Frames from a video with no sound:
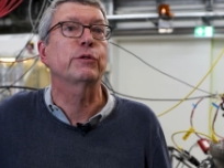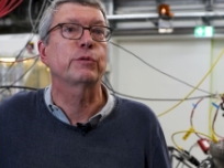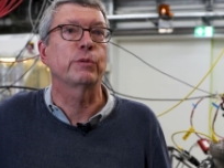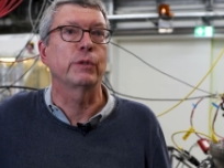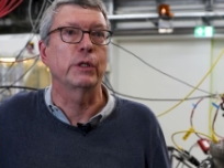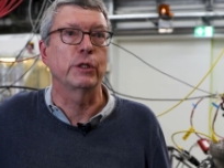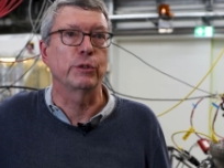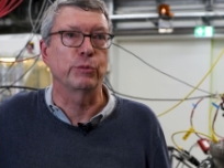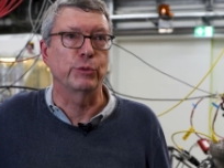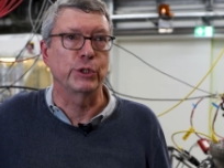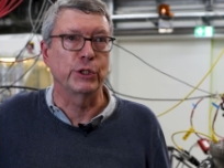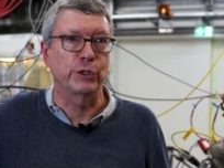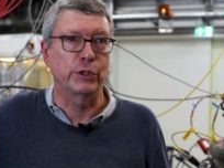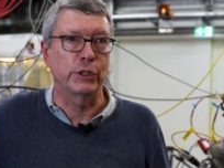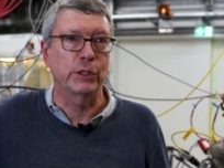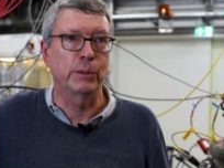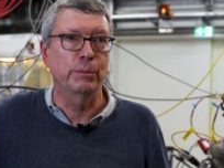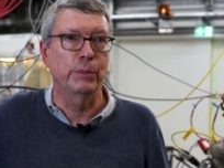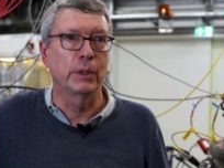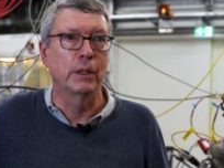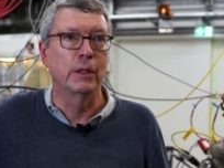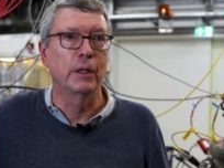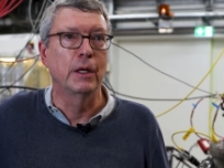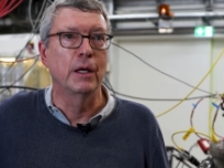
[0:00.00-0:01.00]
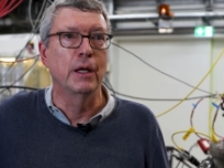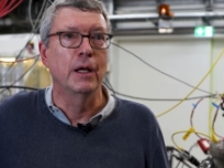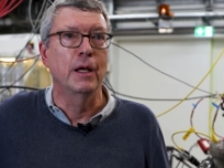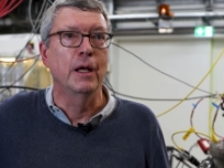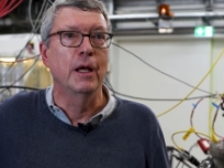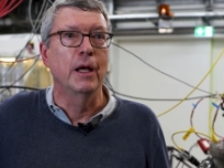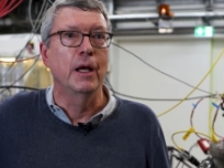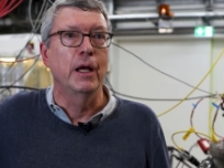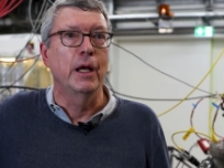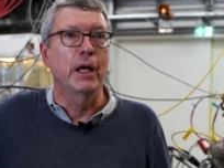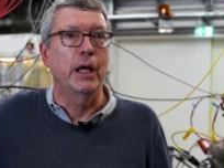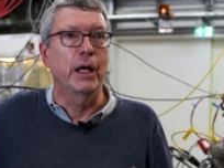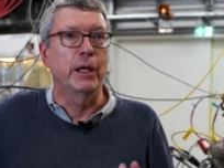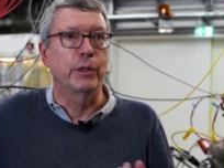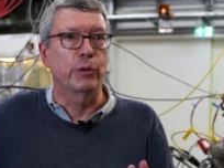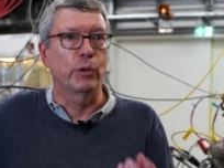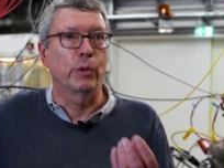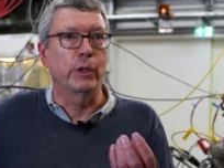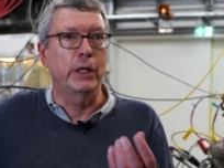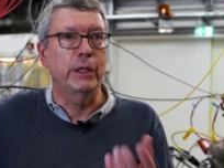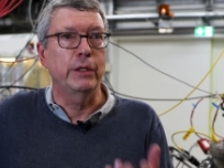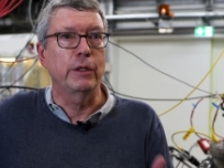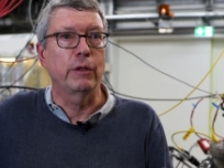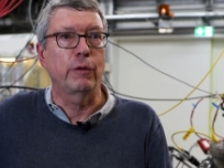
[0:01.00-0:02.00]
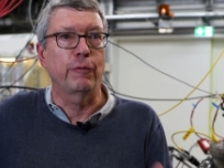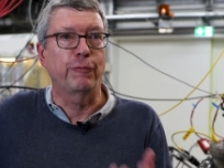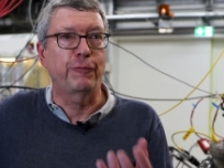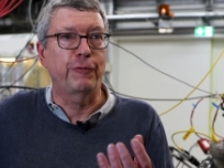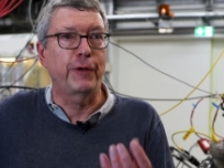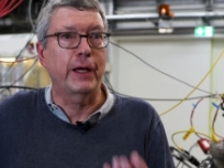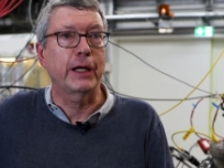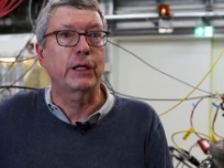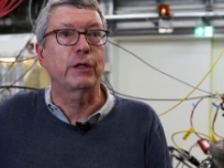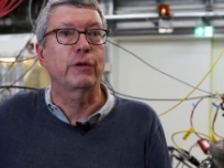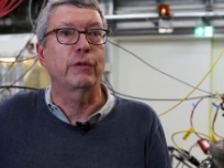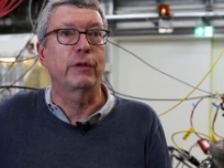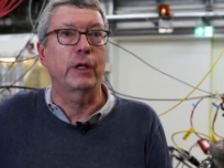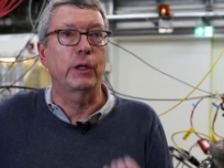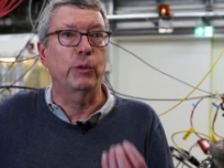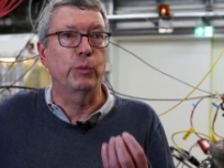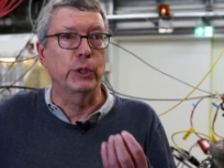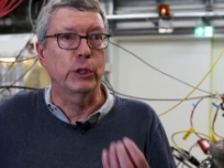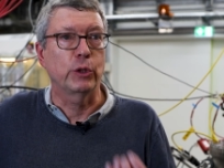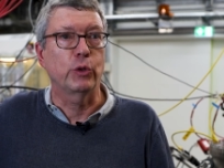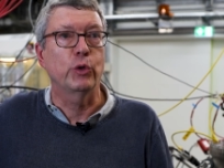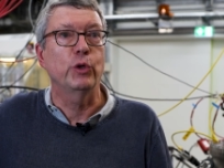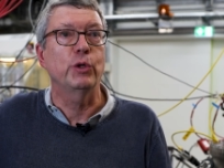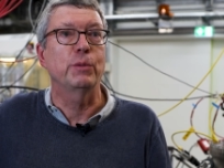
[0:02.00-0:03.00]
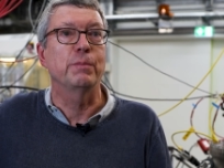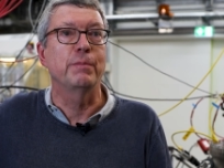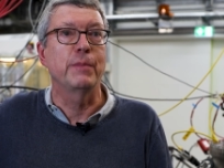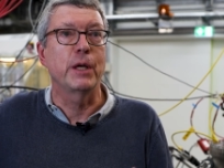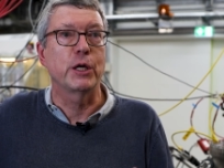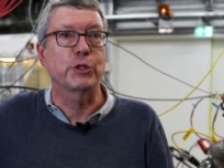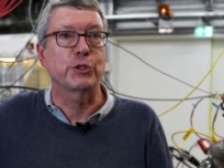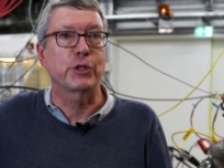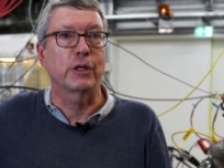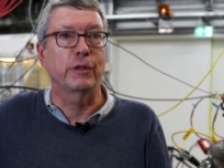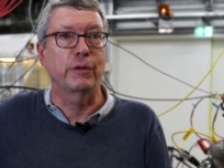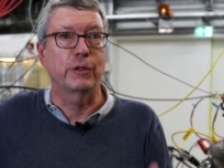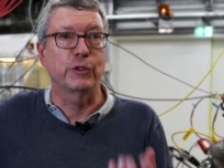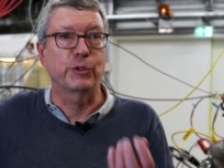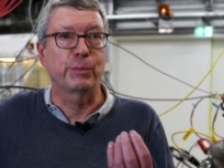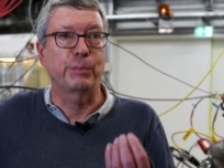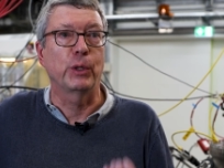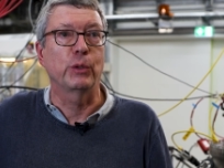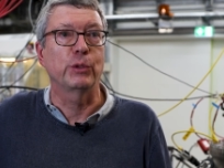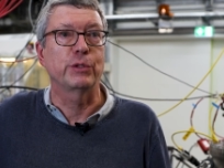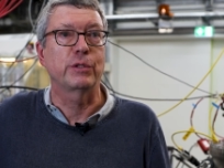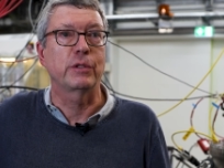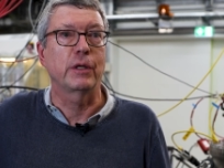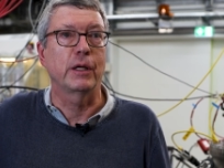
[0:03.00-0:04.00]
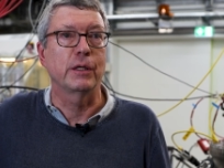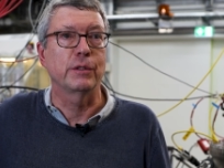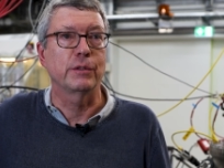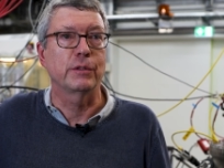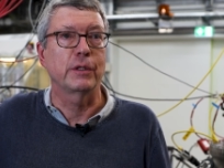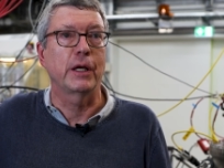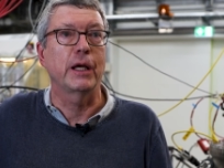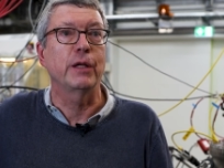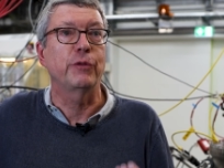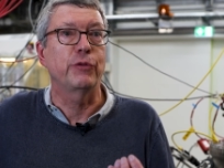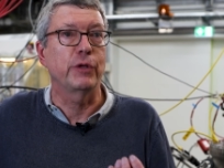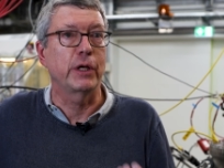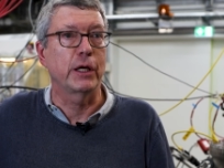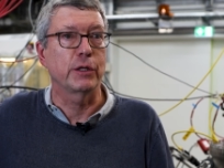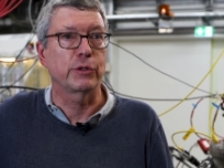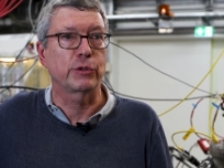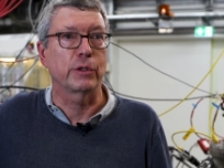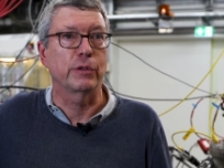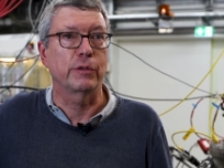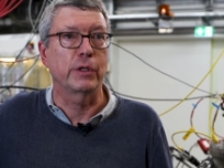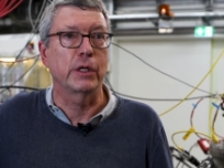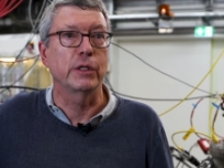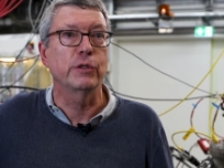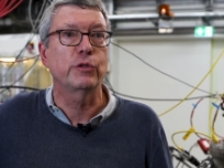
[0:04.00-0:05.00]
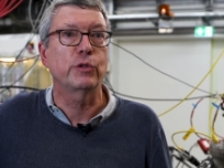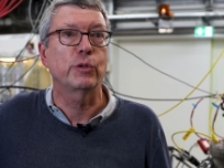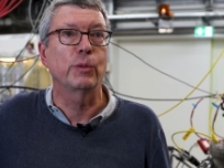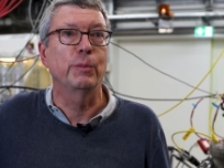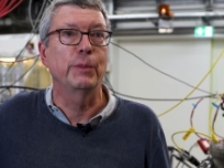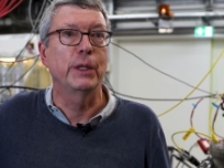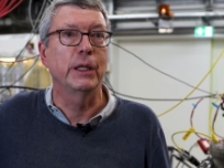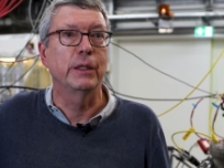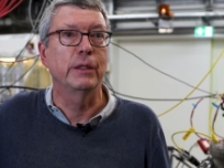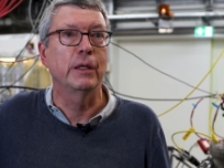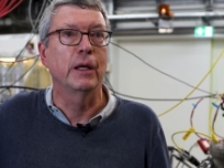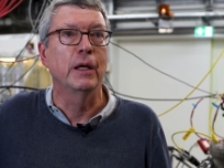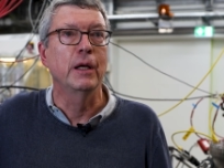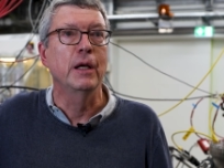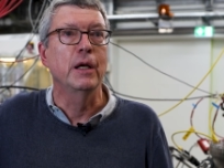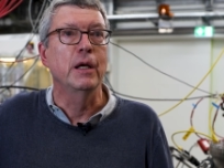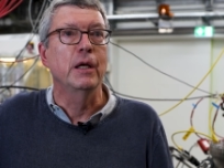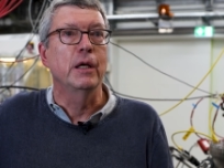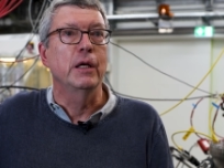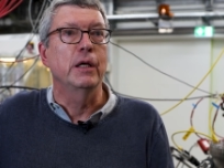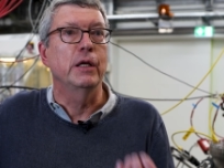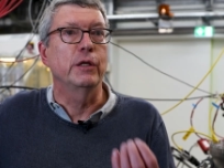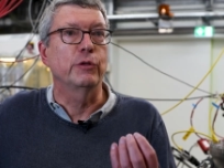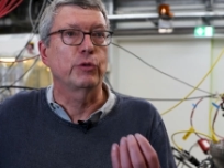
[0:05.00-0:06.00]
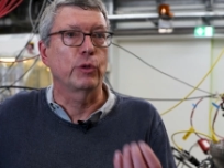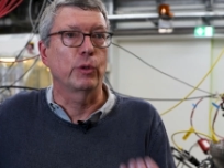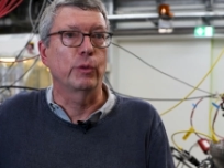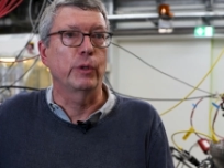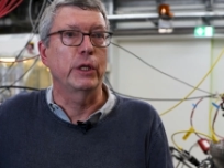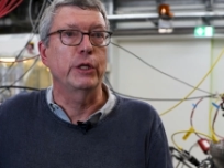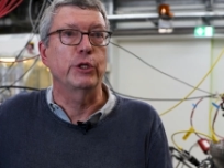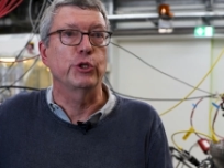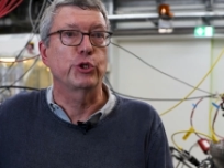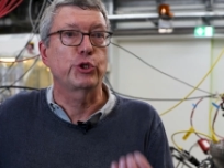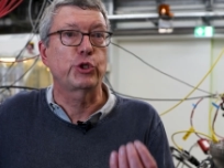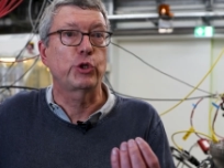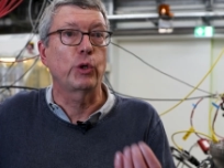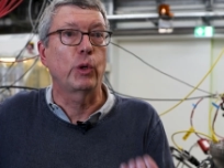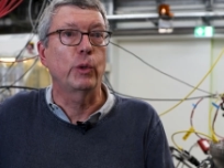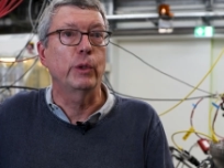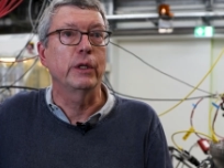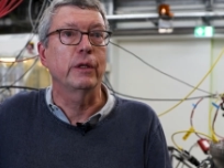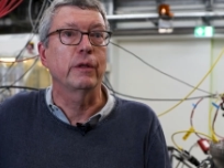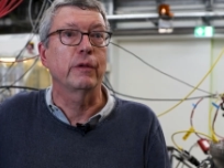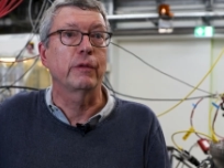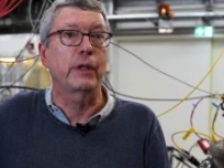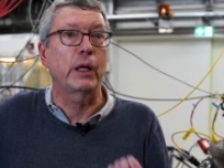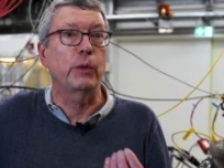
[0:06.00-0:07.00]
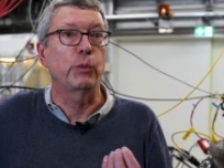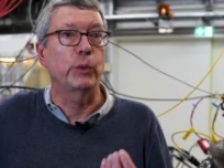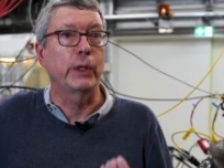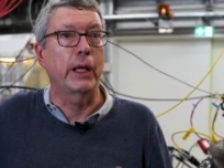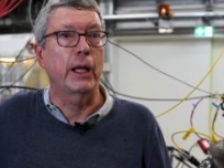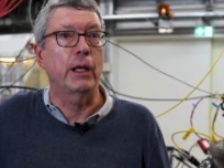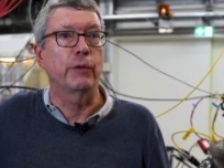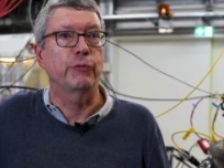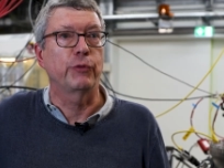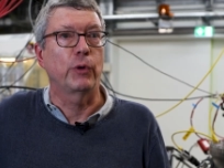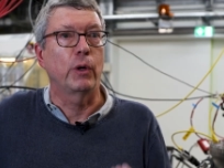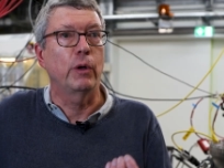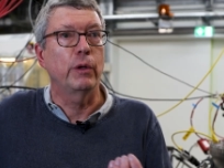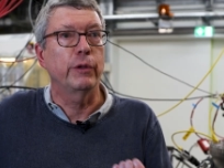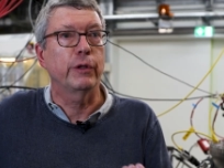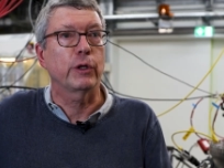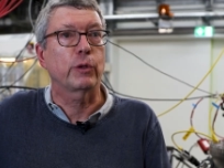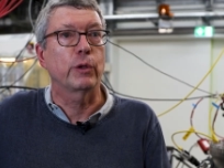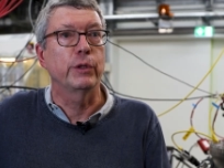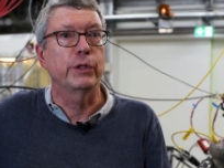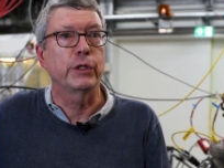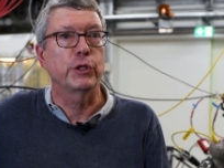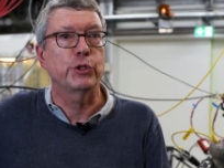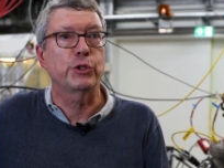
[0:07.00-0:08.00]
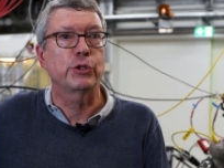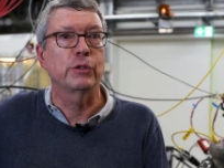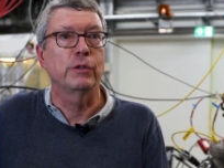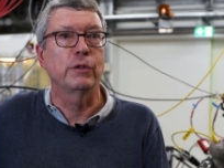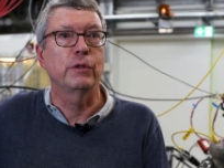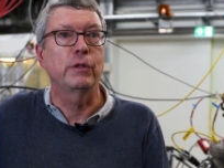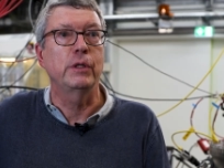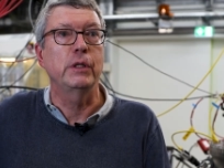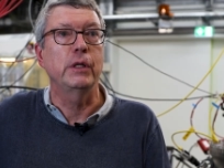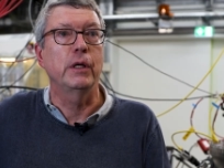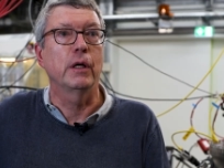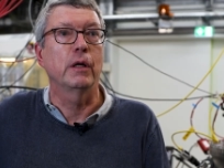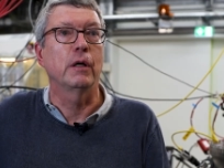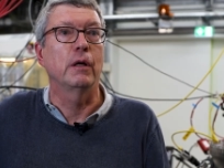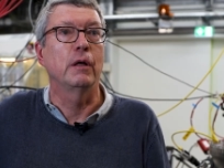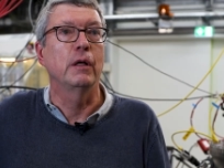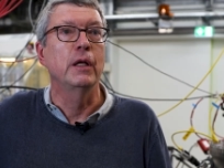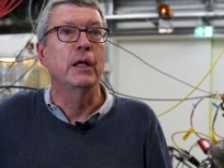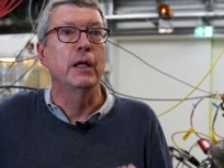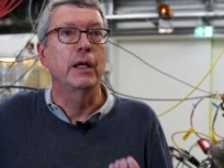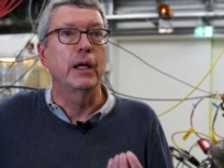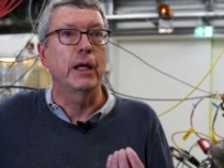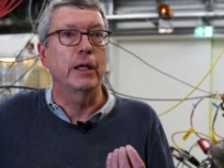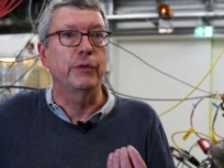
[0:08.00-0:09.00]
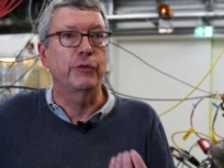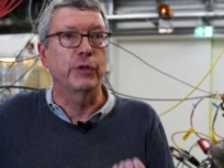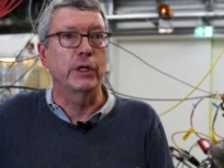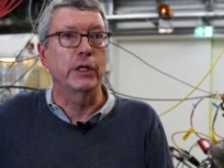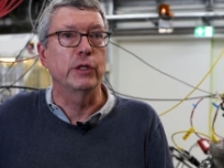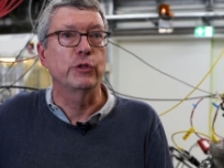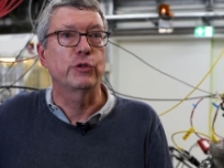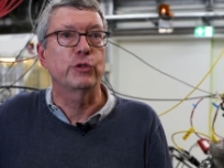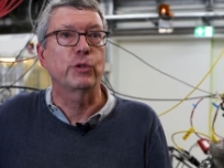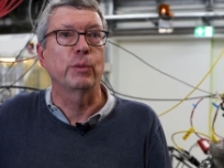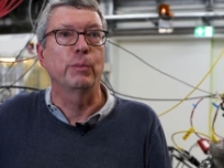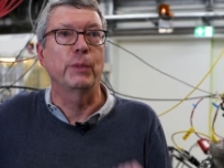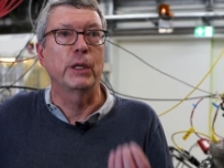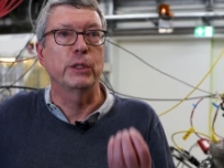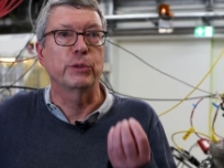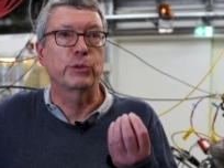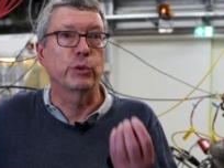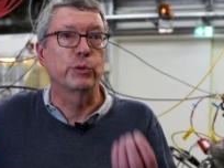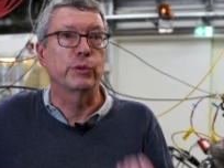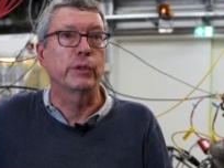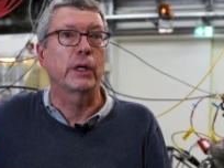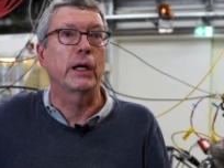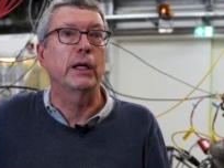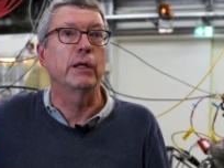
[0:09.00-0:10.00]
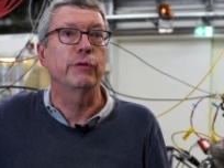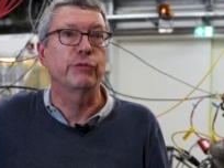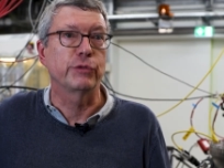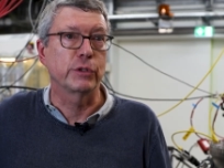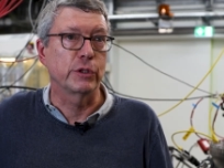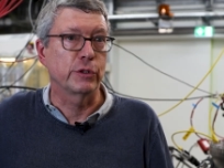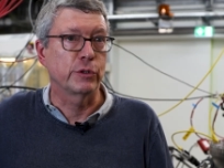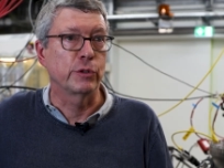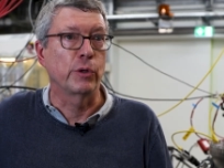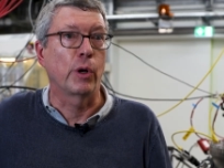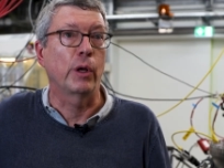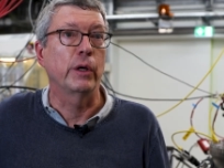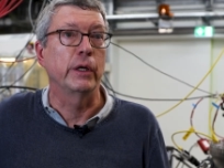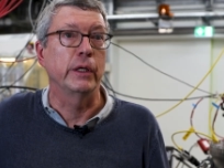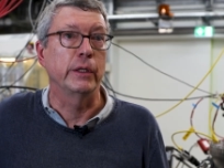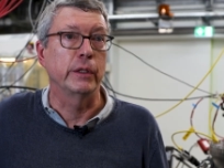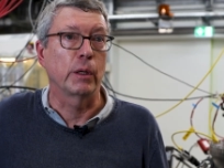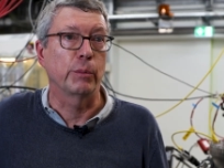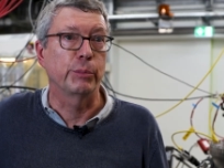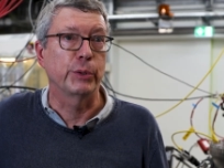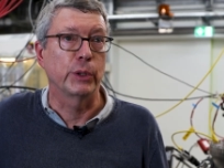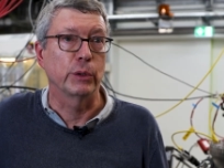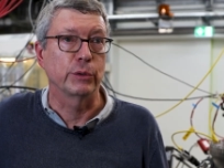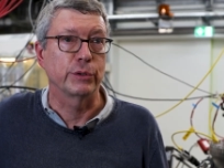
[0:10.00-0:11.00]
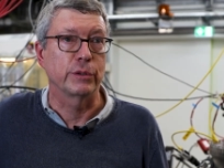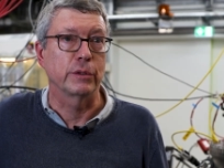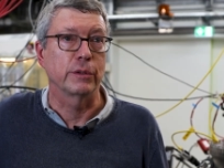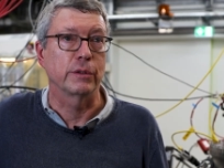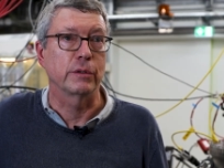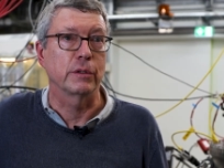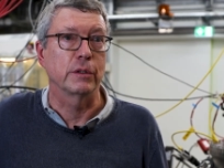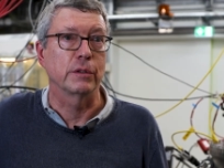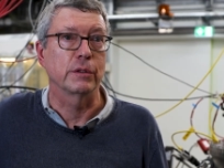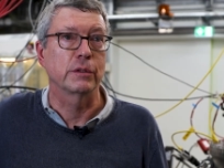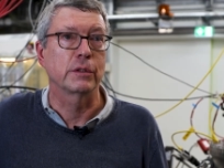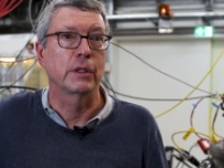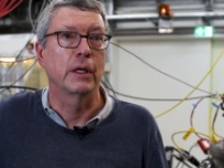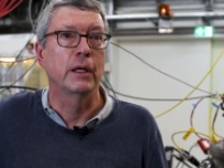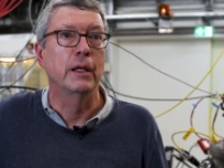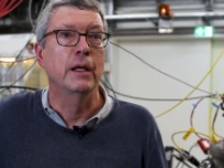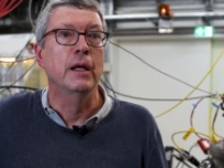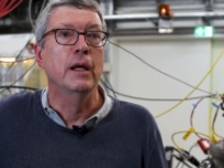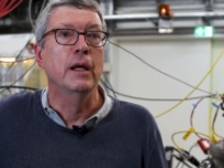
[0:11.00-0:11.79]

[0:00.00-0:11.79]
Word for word: X-ray regime. And already the fact that we could measure this process at the SQS instrument is already showing that we have all the conditions here at the instrument to drive these nonlinear processes.